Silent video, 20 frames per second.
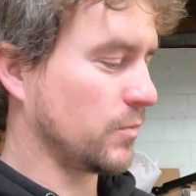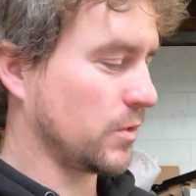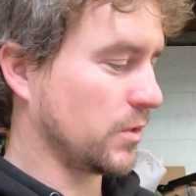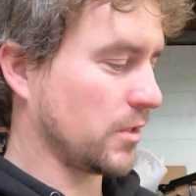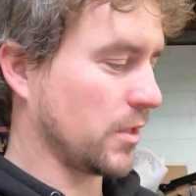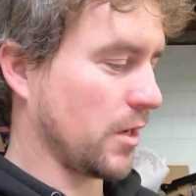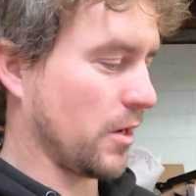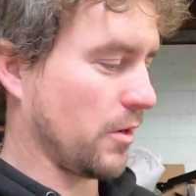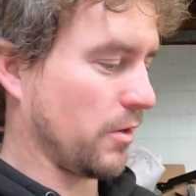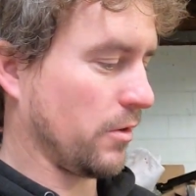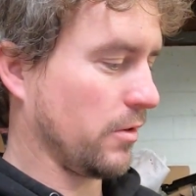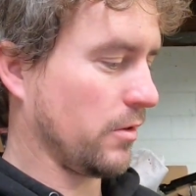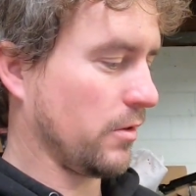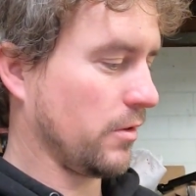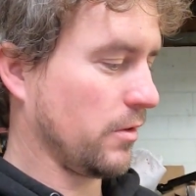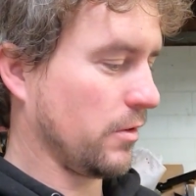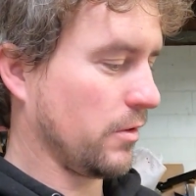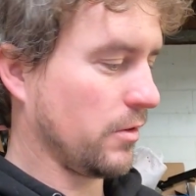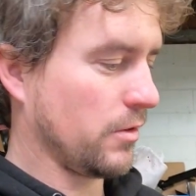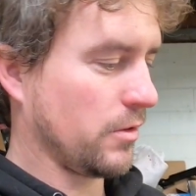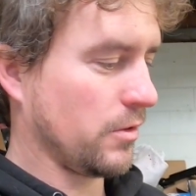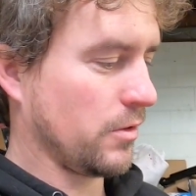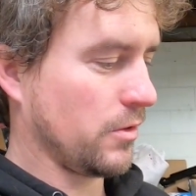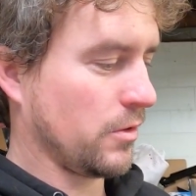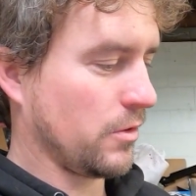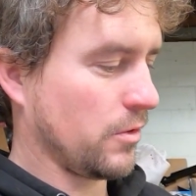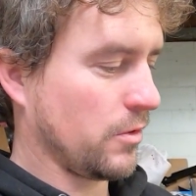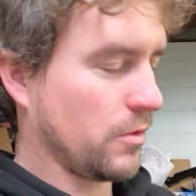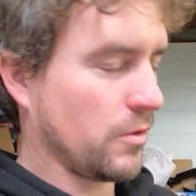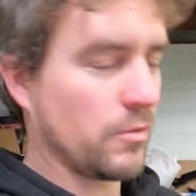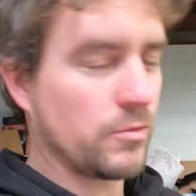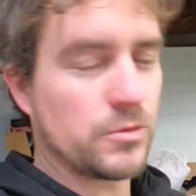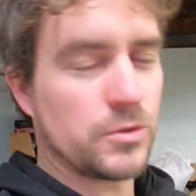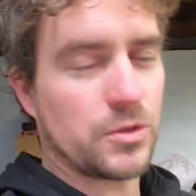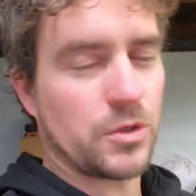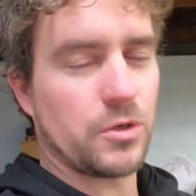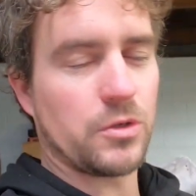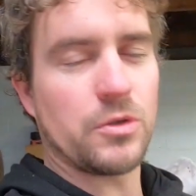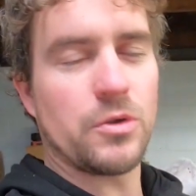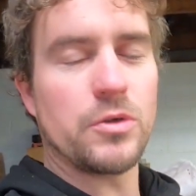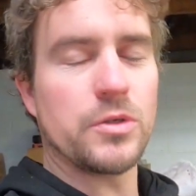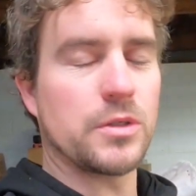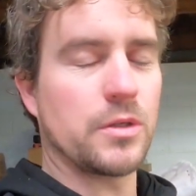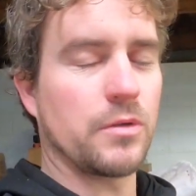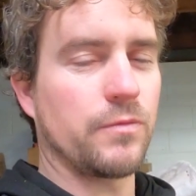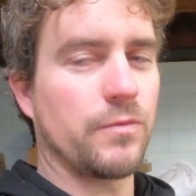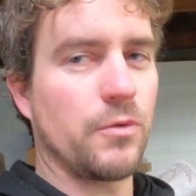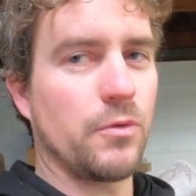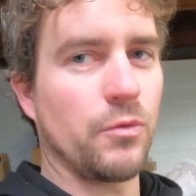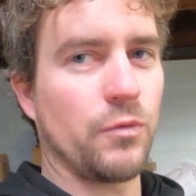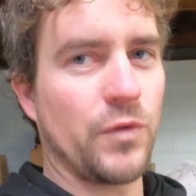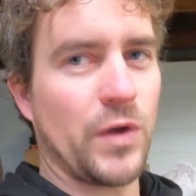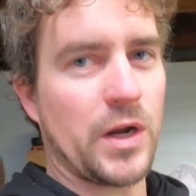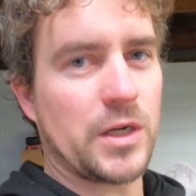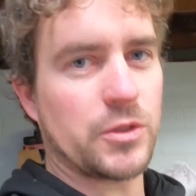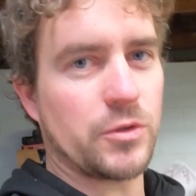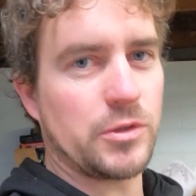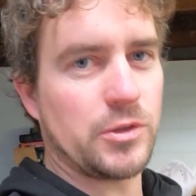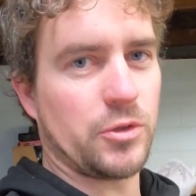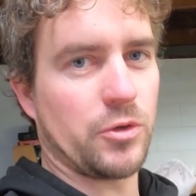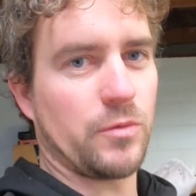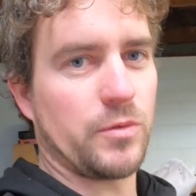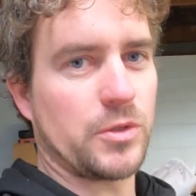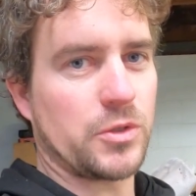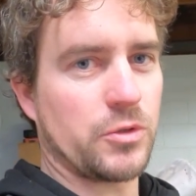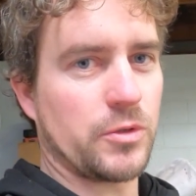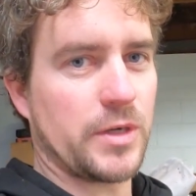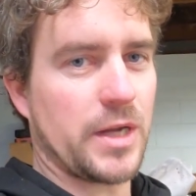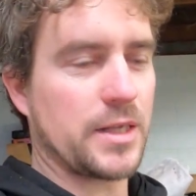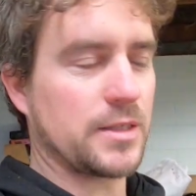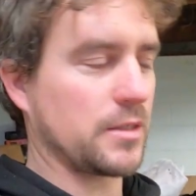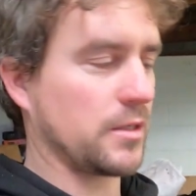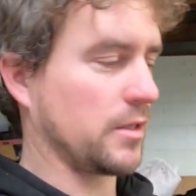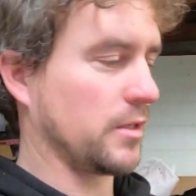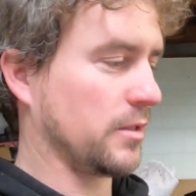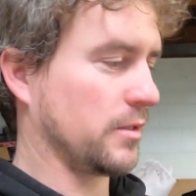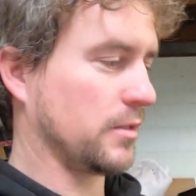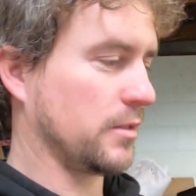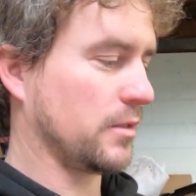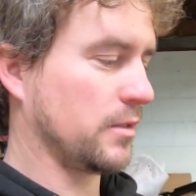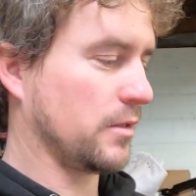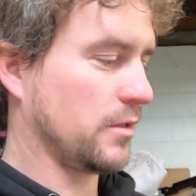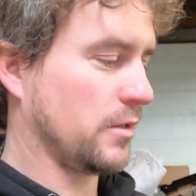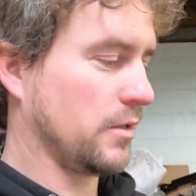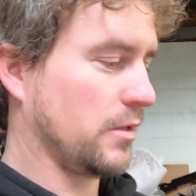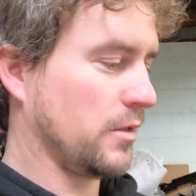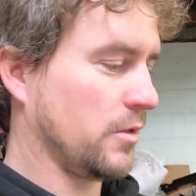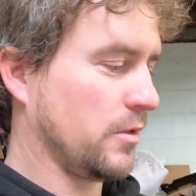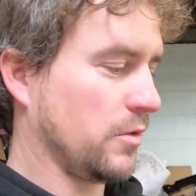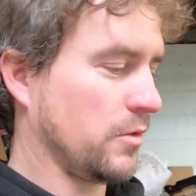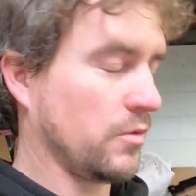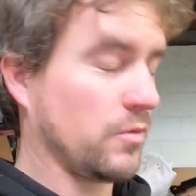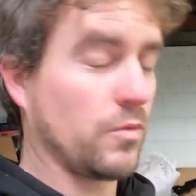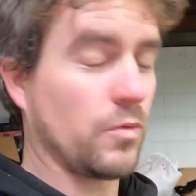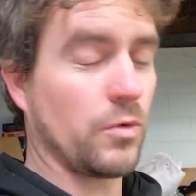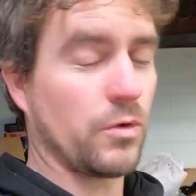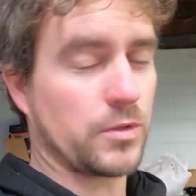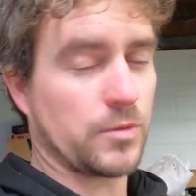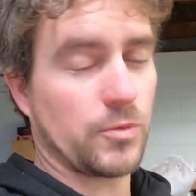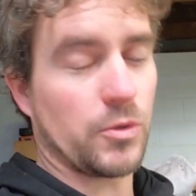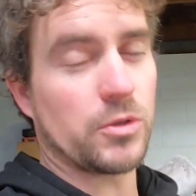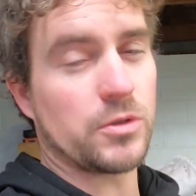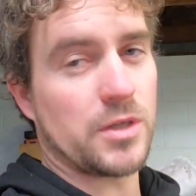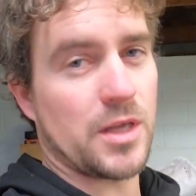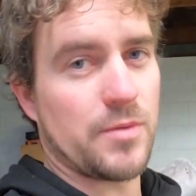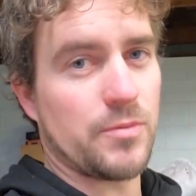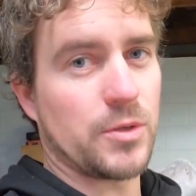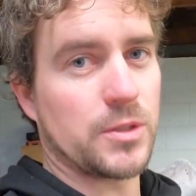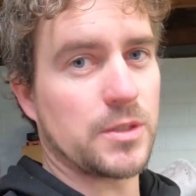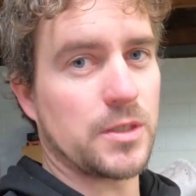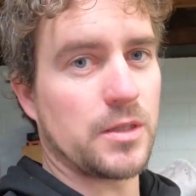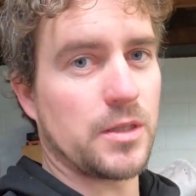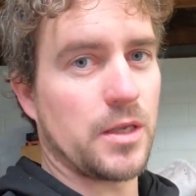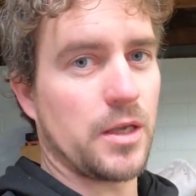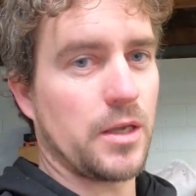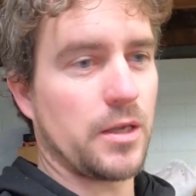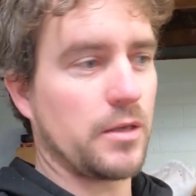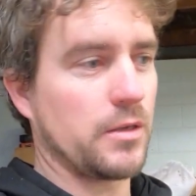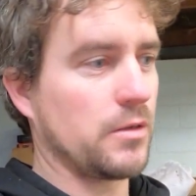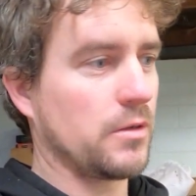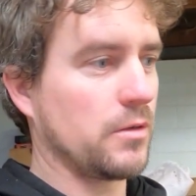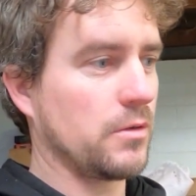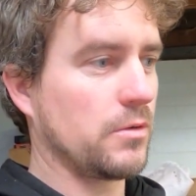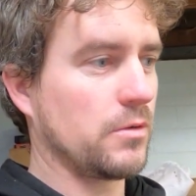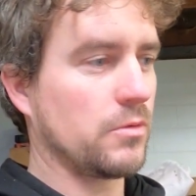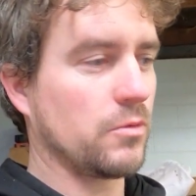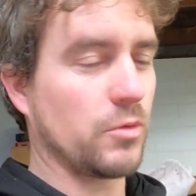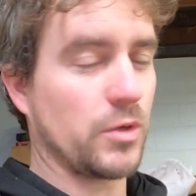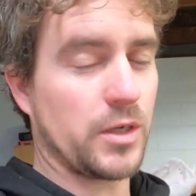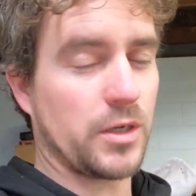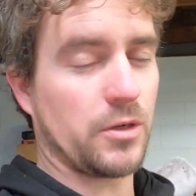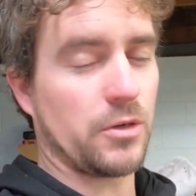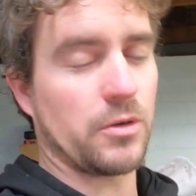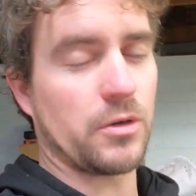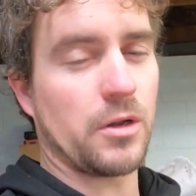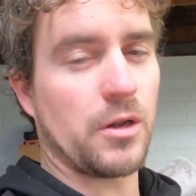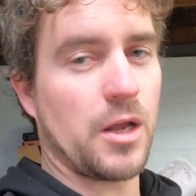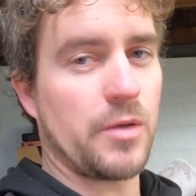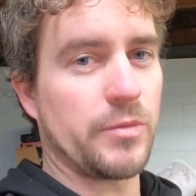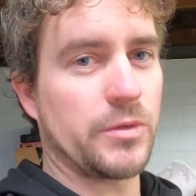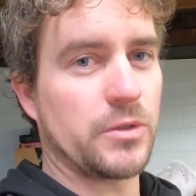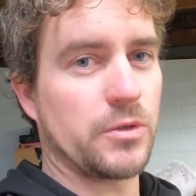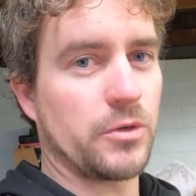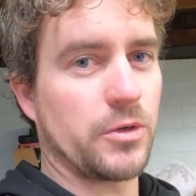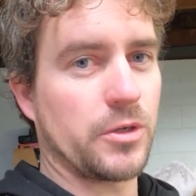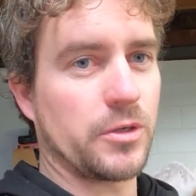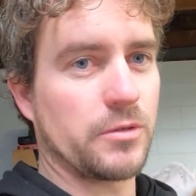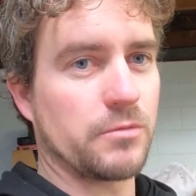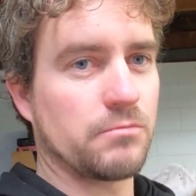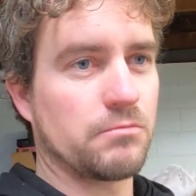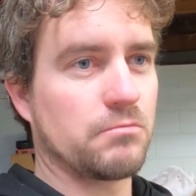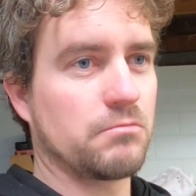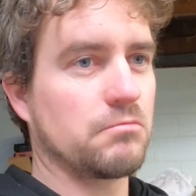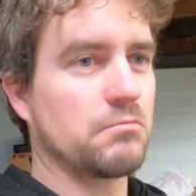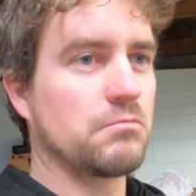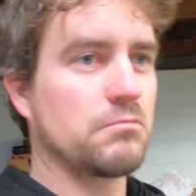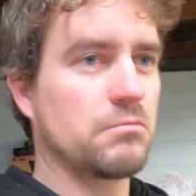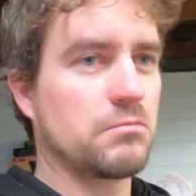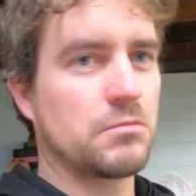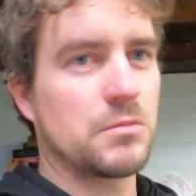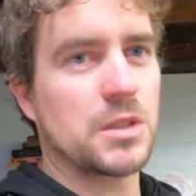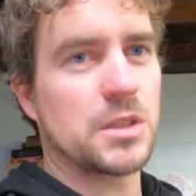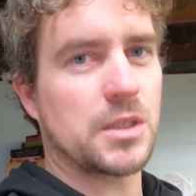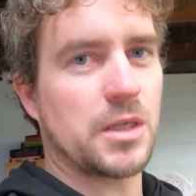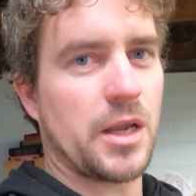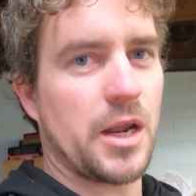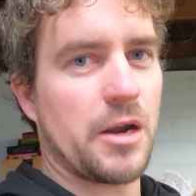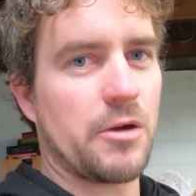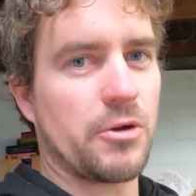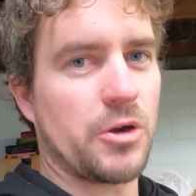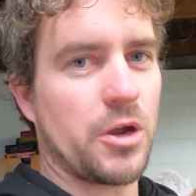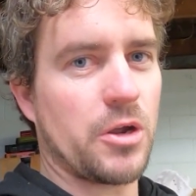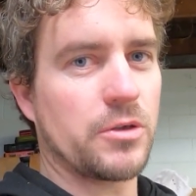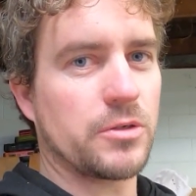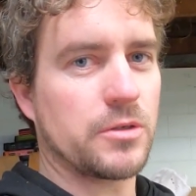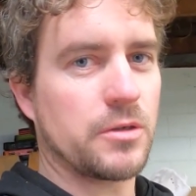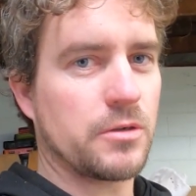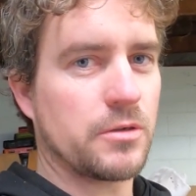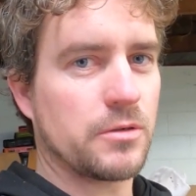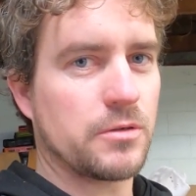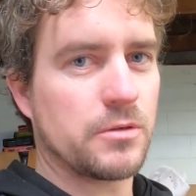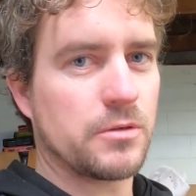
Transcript: So I'm just gonna use the full factory geometry as it is. Got some good dampers in there. We'll get a good alignment on it, see how it goes.